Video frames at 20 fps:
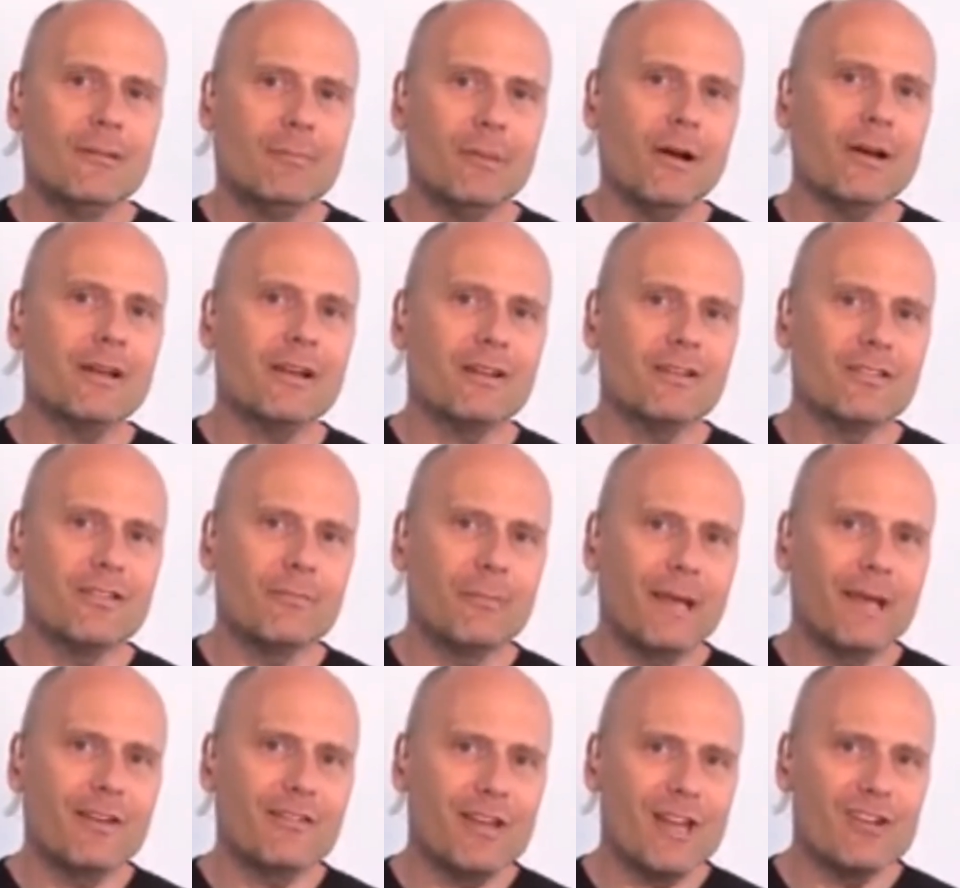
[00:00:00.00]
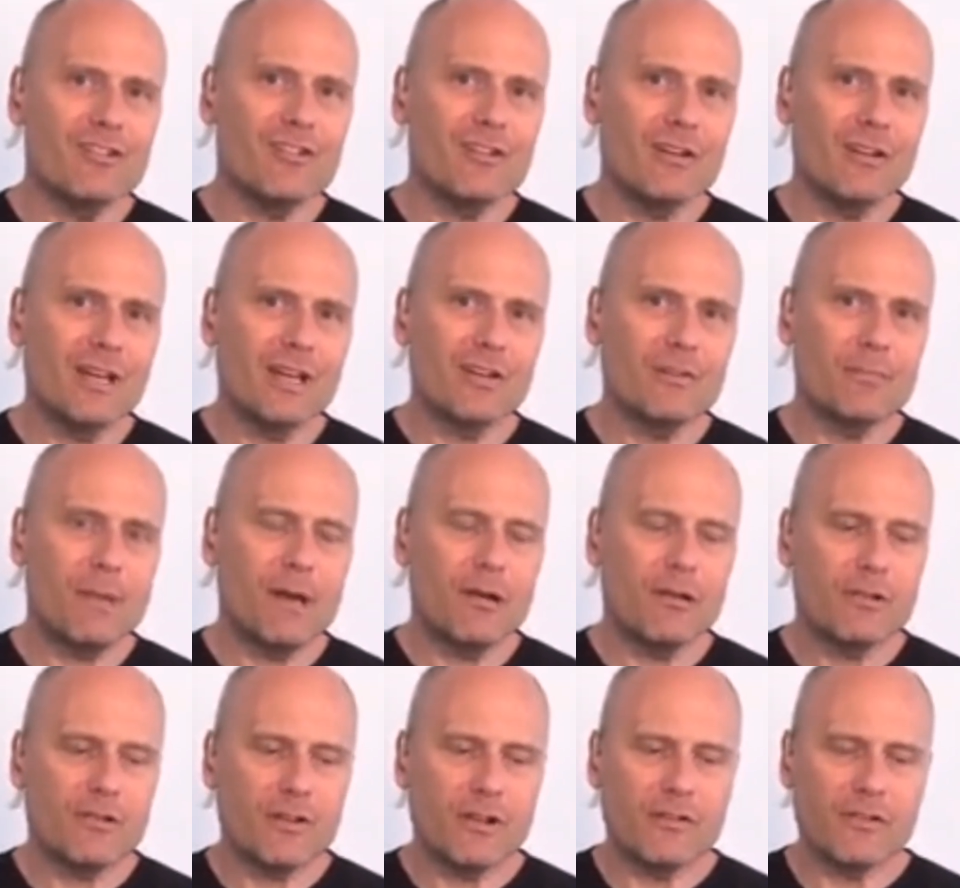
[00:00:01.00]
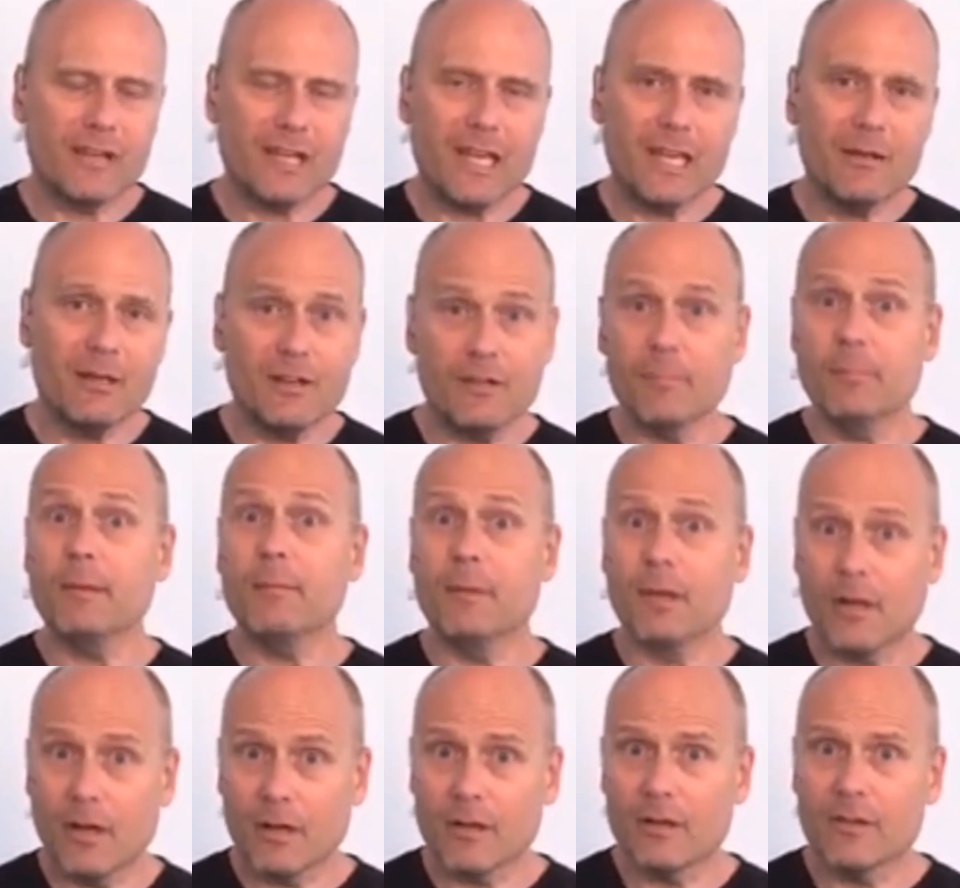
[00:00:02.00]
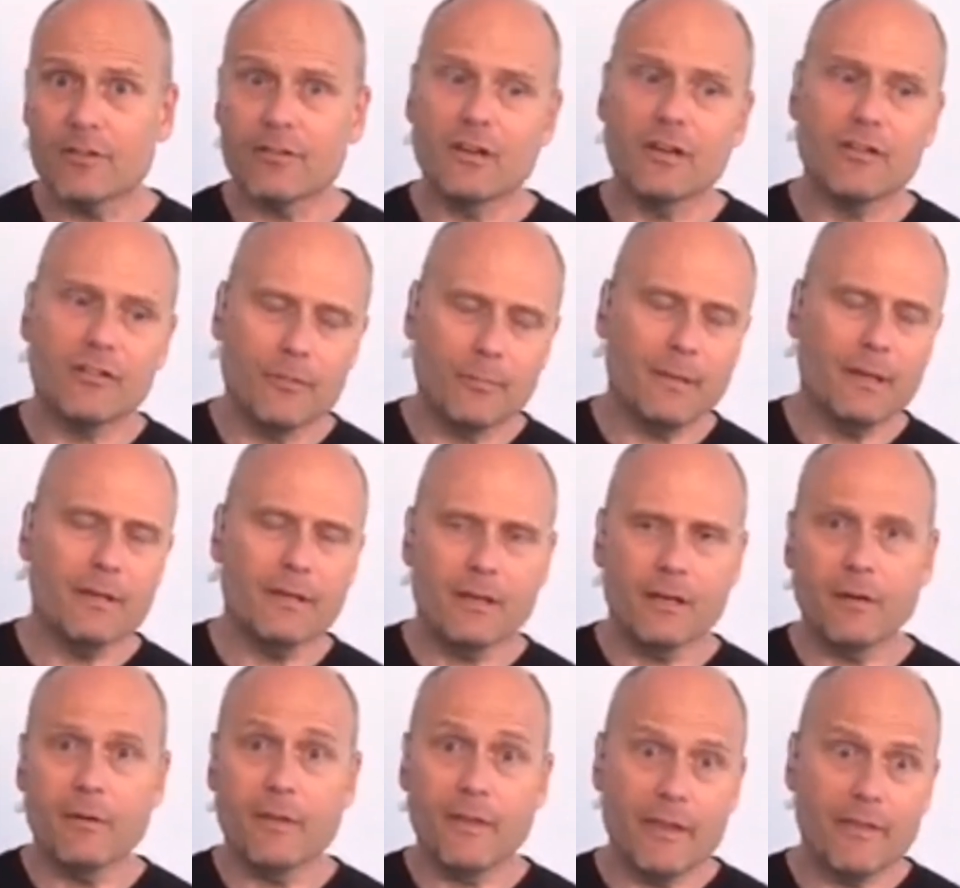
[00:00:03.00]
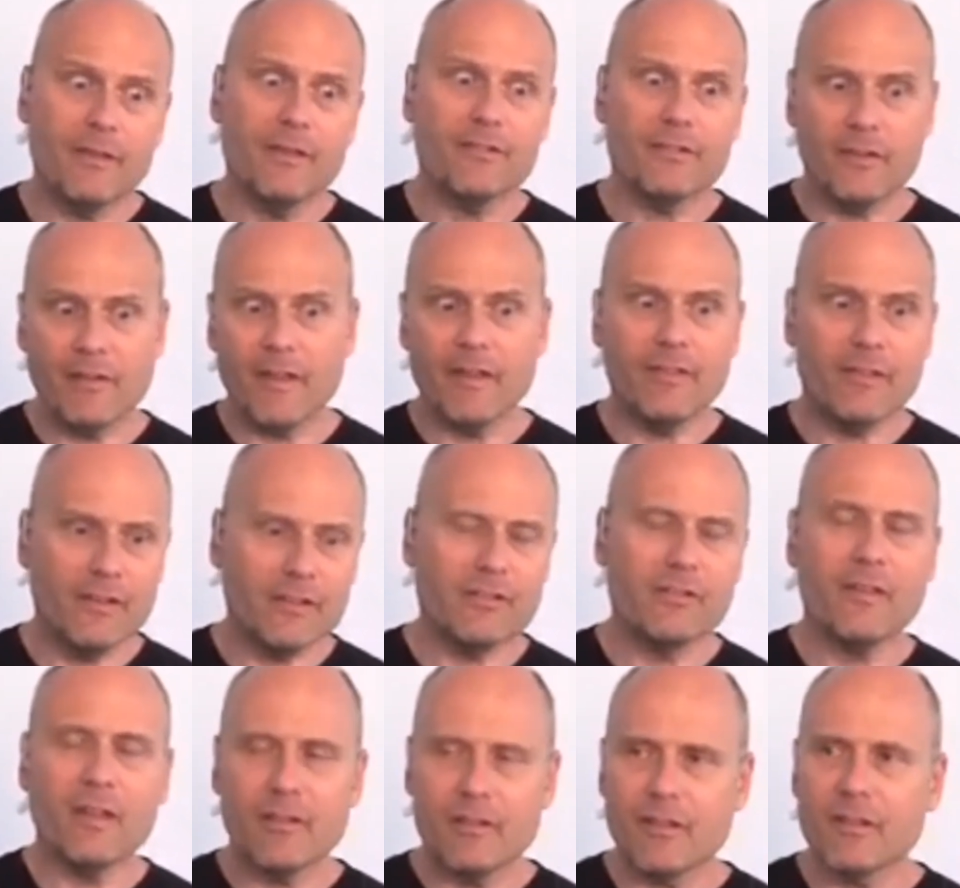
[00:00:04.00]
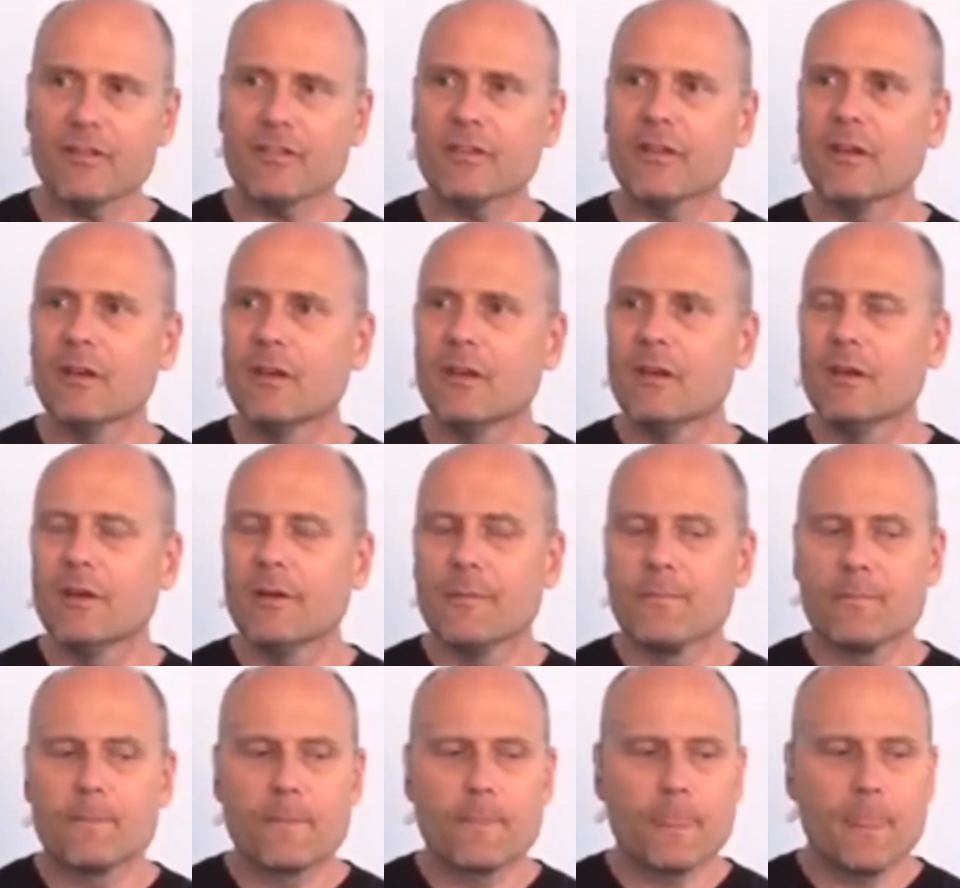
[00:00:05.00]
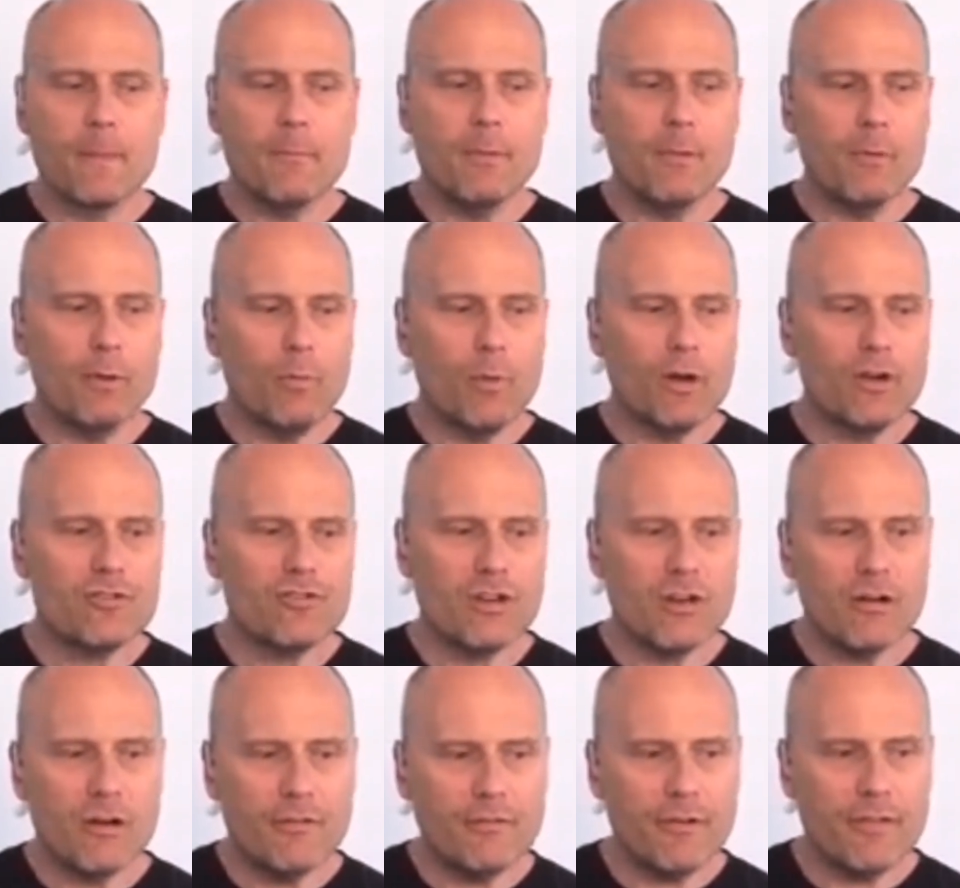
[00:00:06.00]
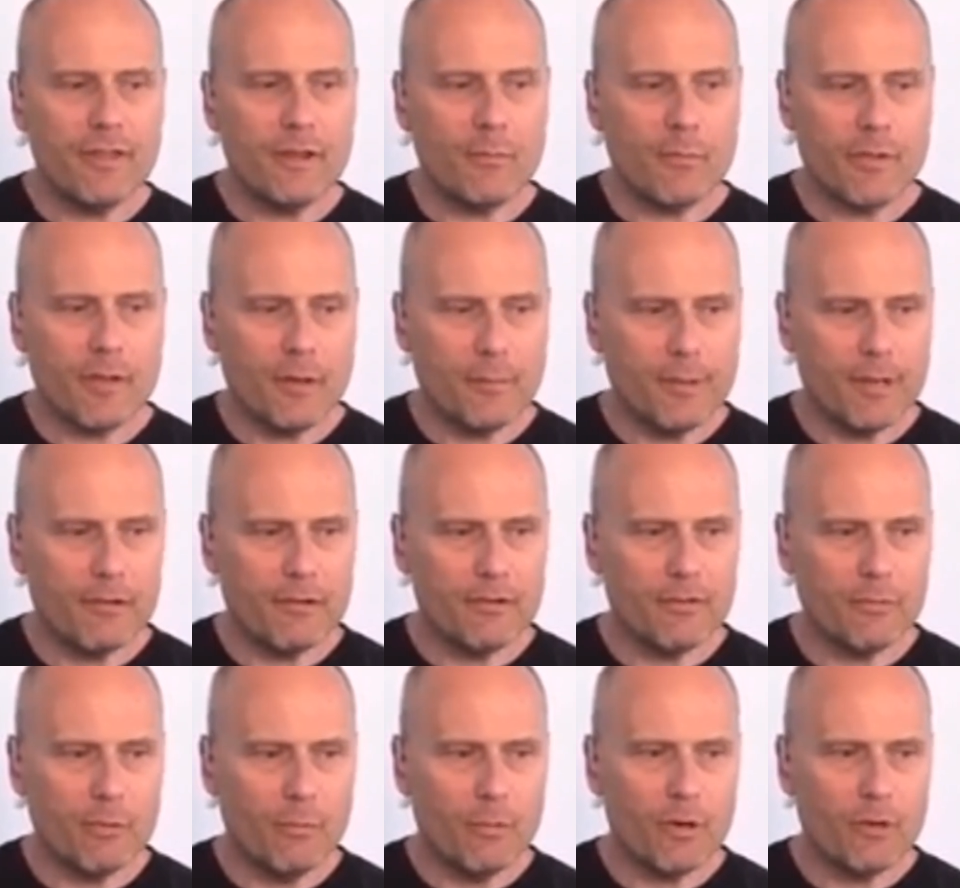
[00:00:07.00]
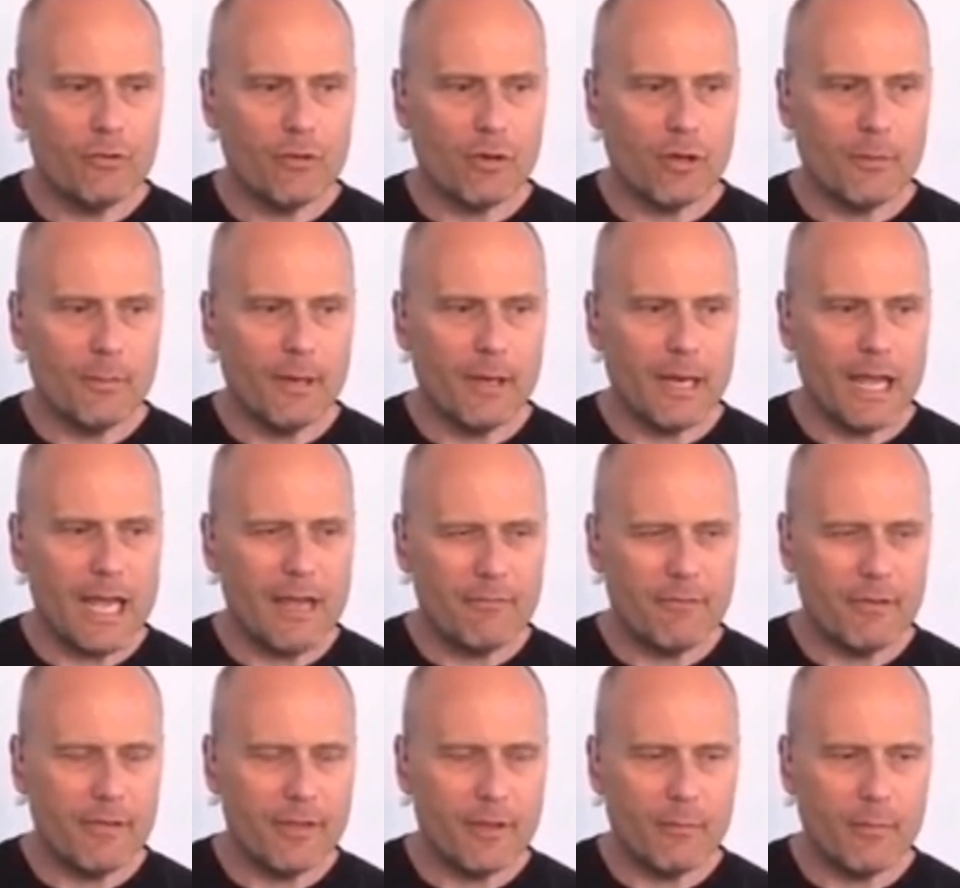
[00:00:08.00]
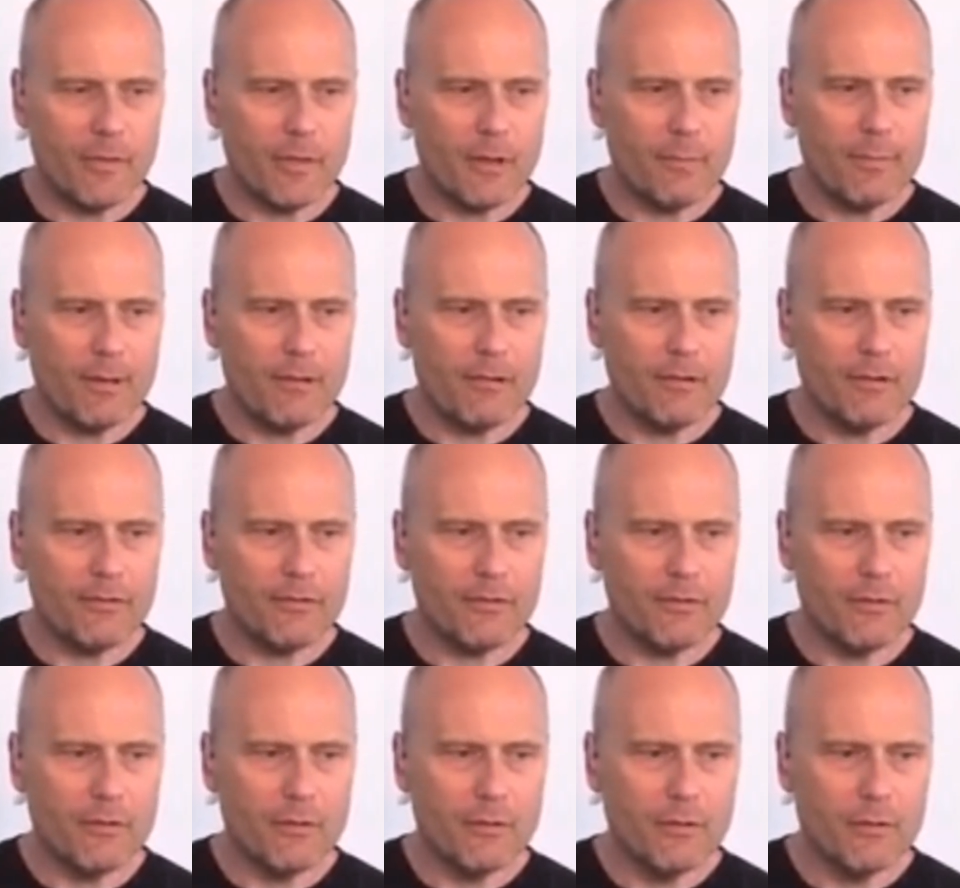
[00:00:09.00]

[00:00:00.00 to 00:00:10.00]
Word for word: pockets to pay attention as parents because it can't, it's a bit monotonous and it's a bit, you know, and then this and then this and then yeah. this. But we want to share everything with our parents. We want to talk about everything with our parents.